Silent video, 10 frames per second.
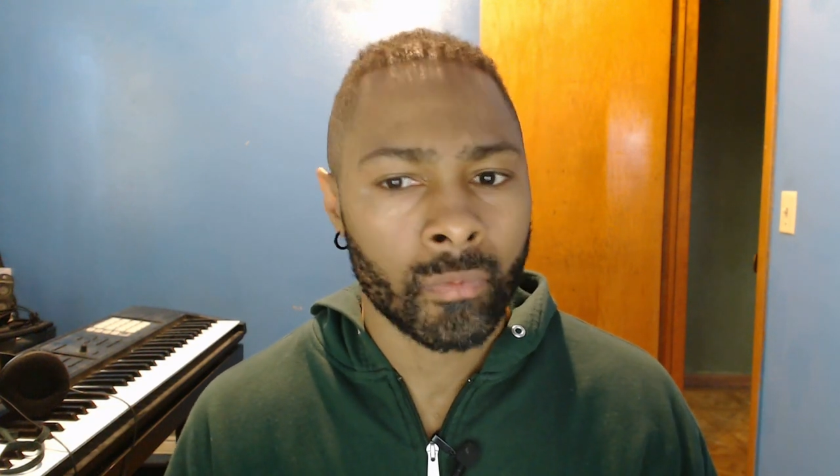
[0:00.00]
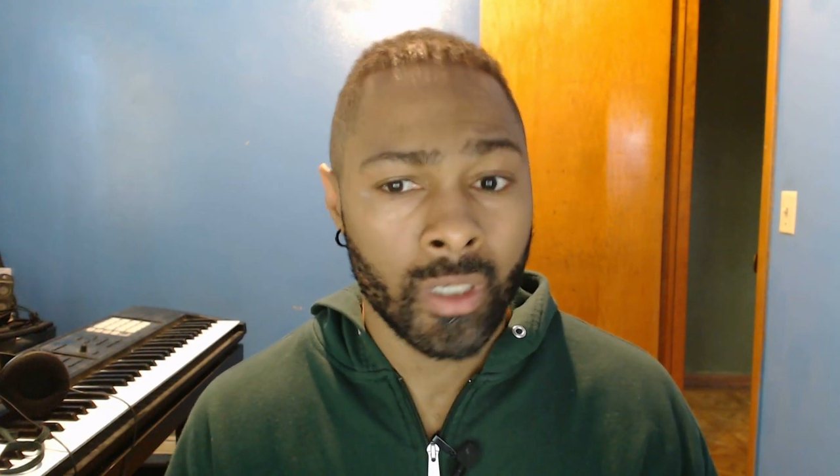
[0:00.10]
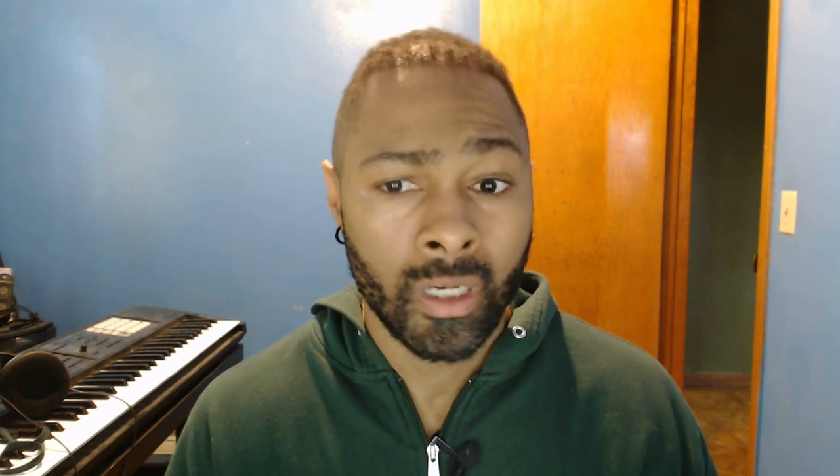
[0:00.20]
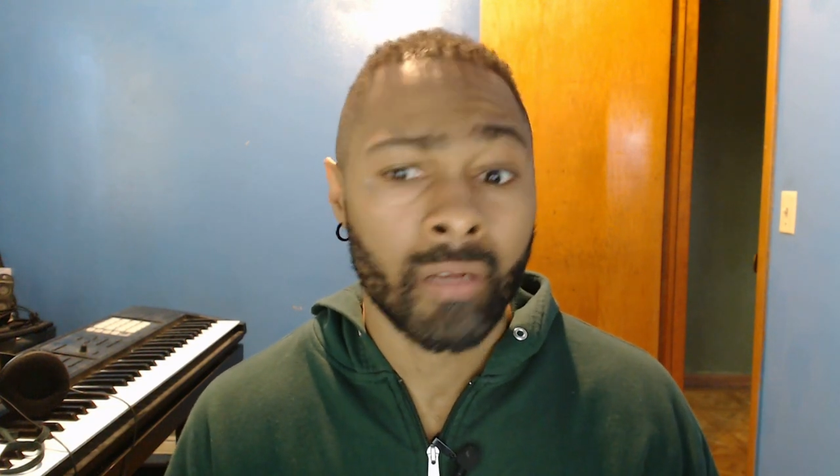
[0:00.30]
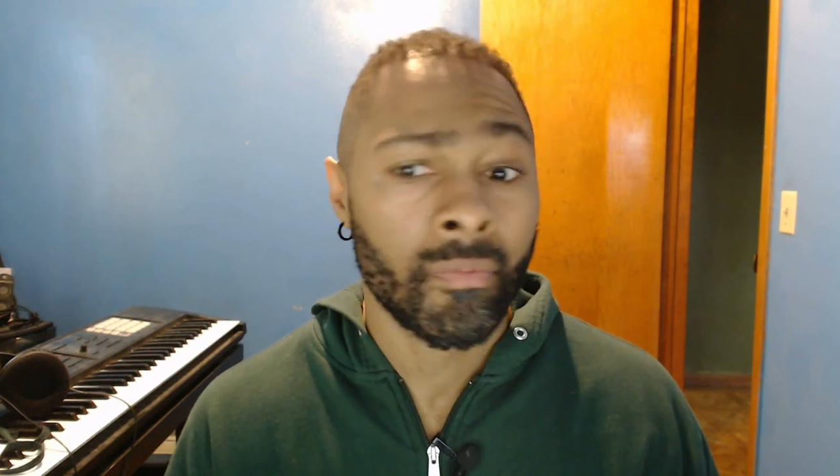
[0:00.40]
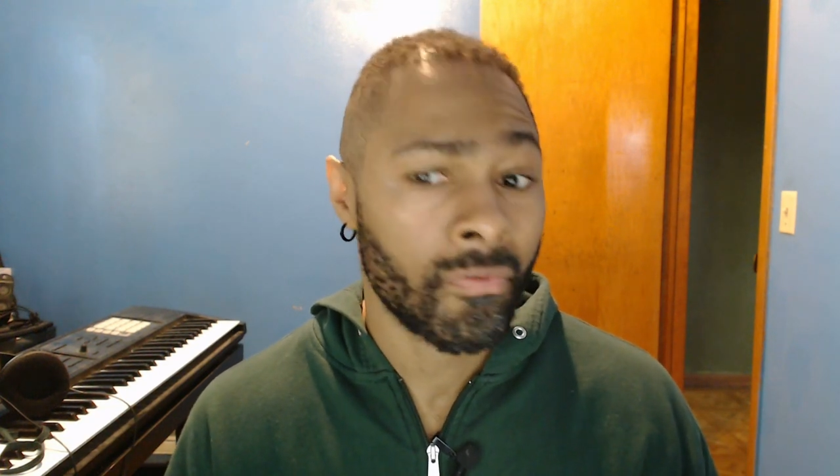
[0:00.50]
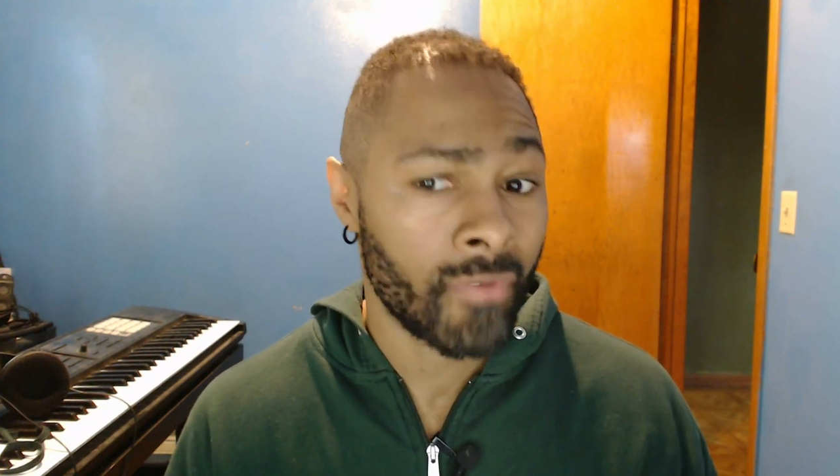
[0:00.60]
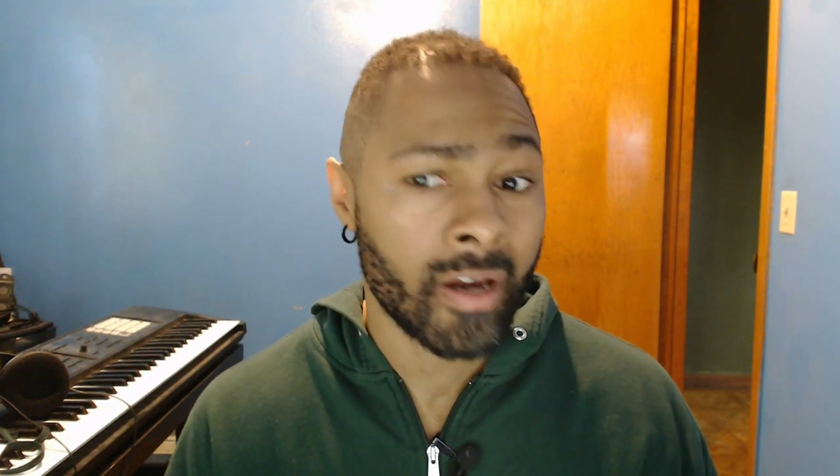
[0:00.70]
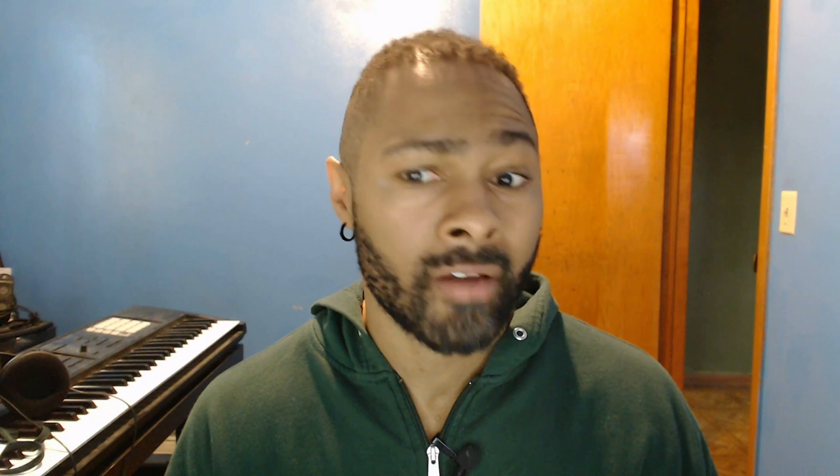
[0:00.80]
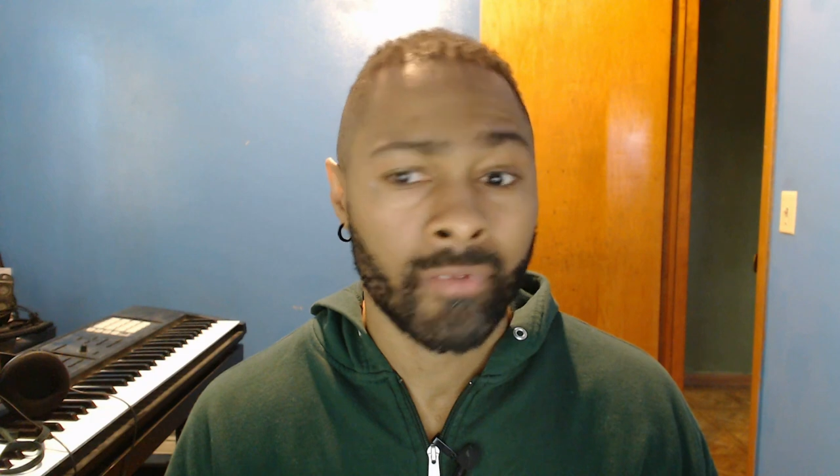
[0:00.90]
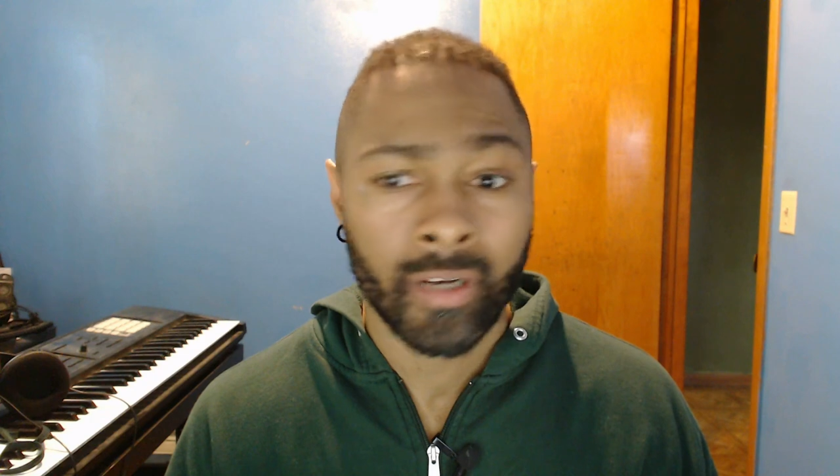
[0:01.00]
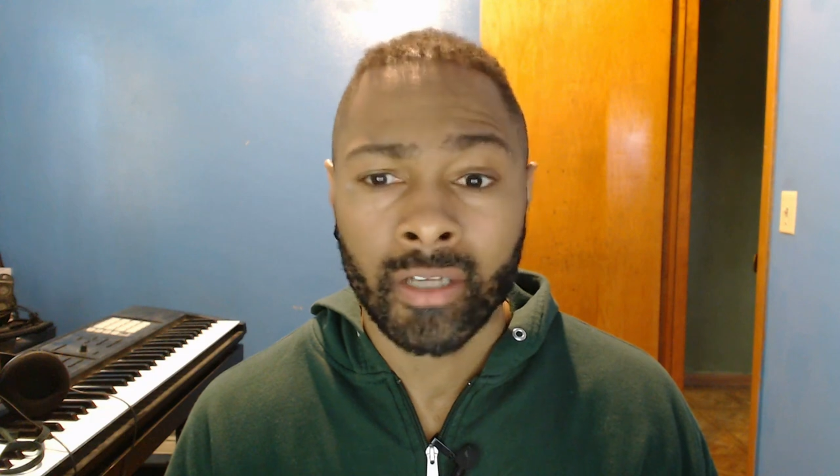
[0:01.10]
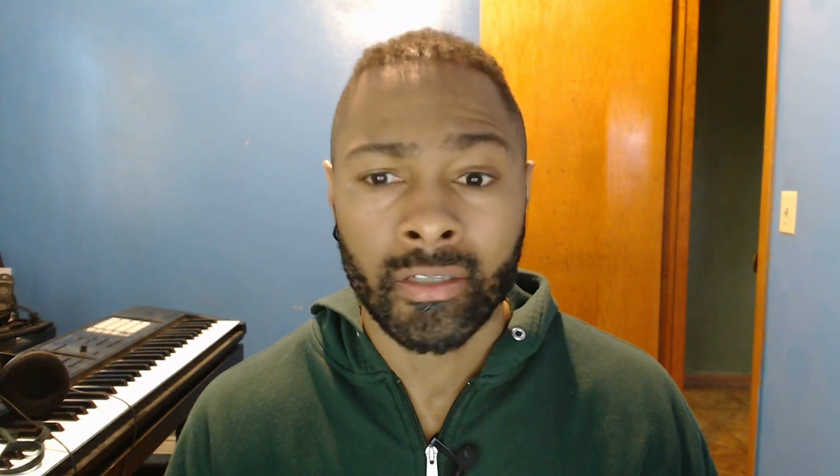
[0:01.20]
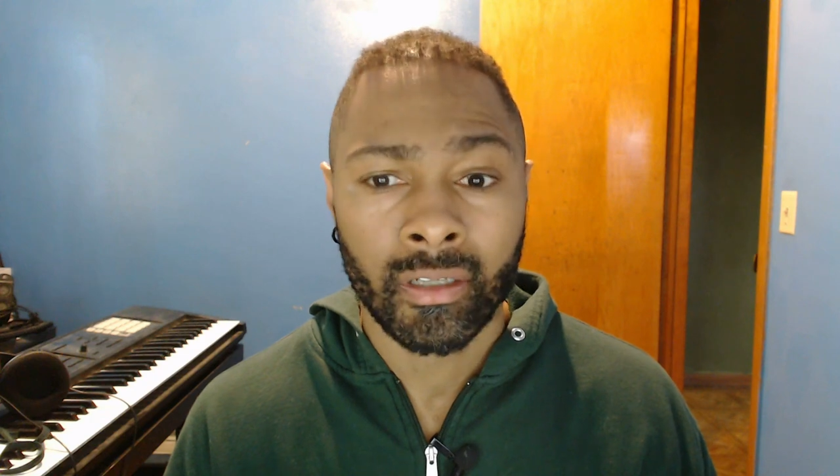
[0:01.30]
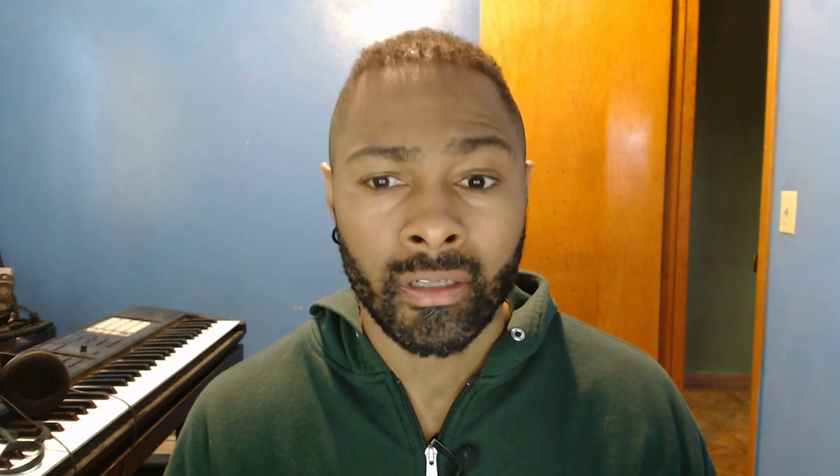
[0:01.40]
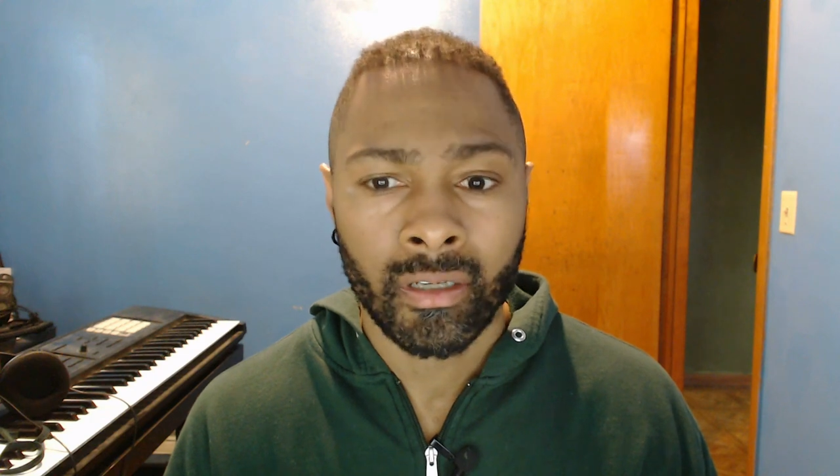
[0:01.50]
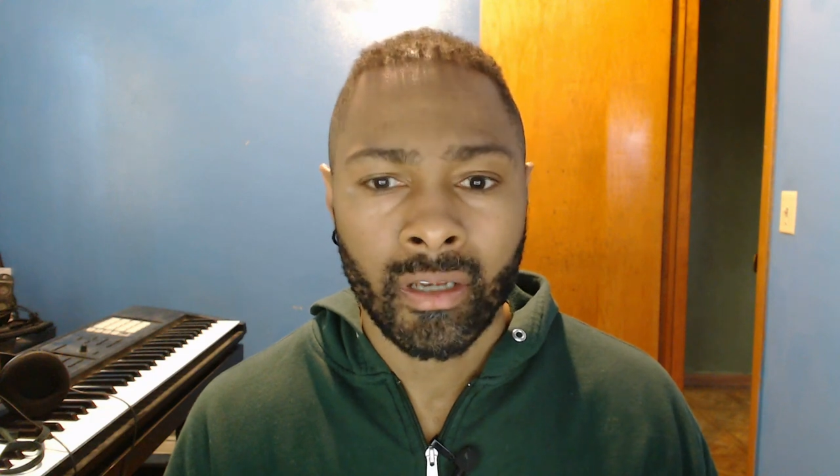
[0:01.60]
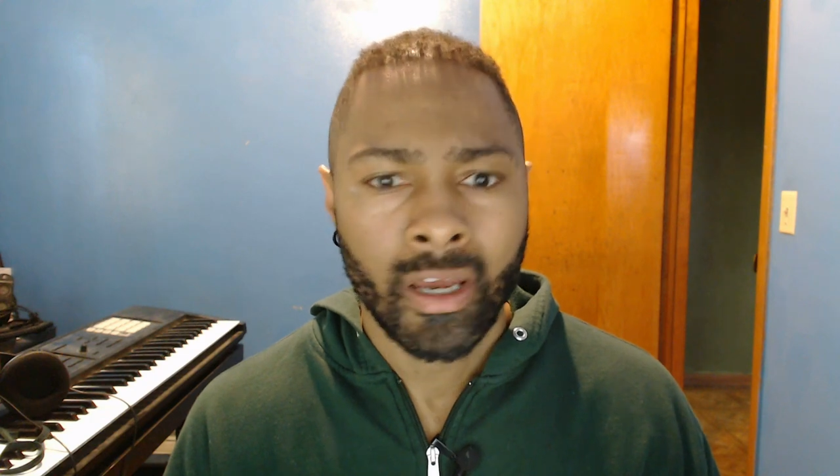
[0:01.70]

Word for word: she need to be fired for that shit.